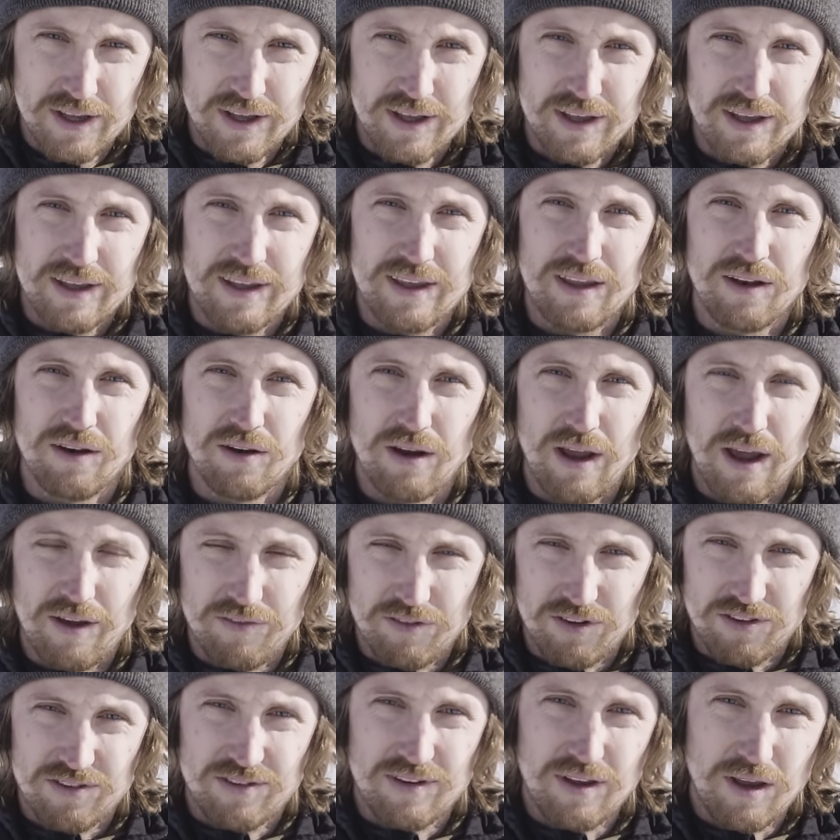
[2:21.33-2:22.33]
You can have
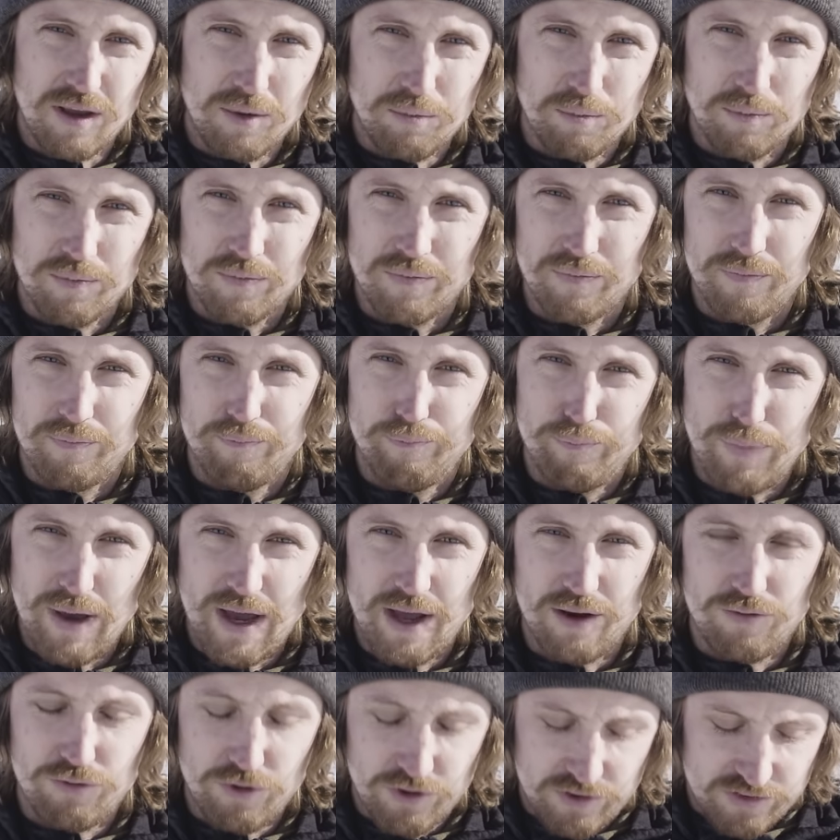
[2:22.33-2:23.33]
the same
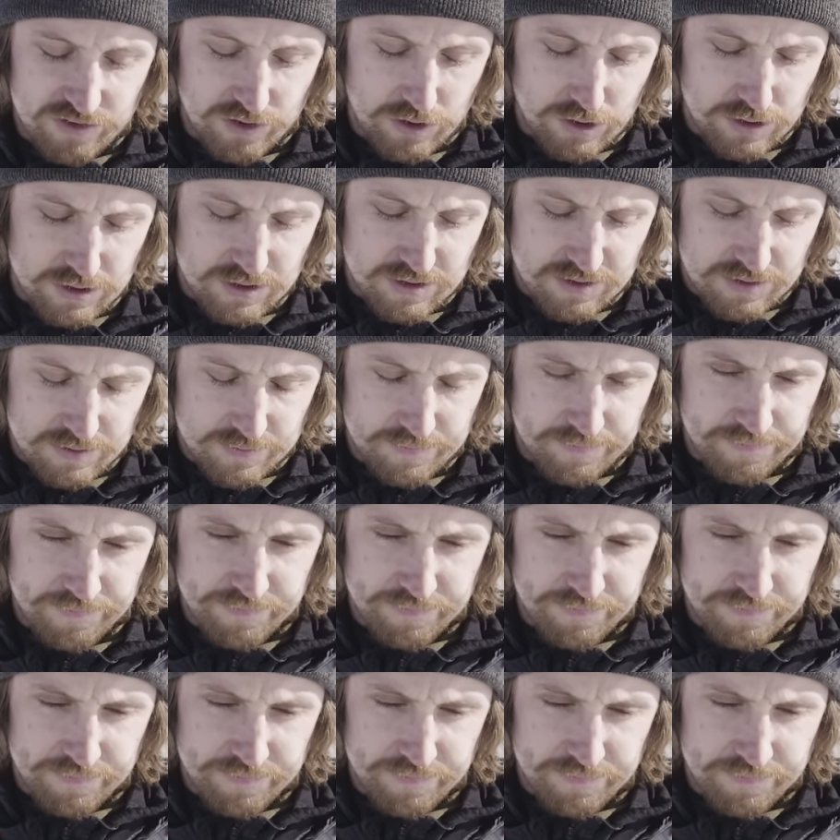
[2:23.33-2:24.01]
bad result.